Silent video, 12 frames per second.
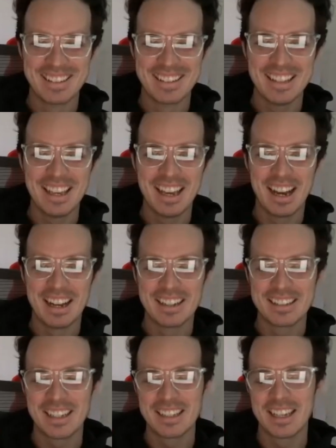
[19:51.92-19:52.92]
Yeah,
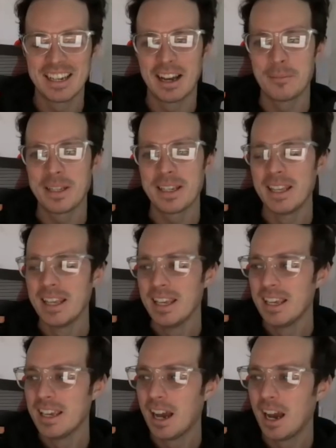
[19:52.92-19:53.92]
yeah, yeah. I mean,
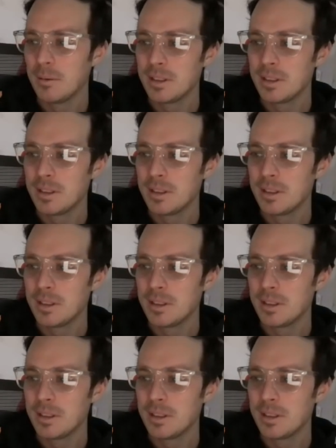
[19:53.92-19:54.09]
I mean,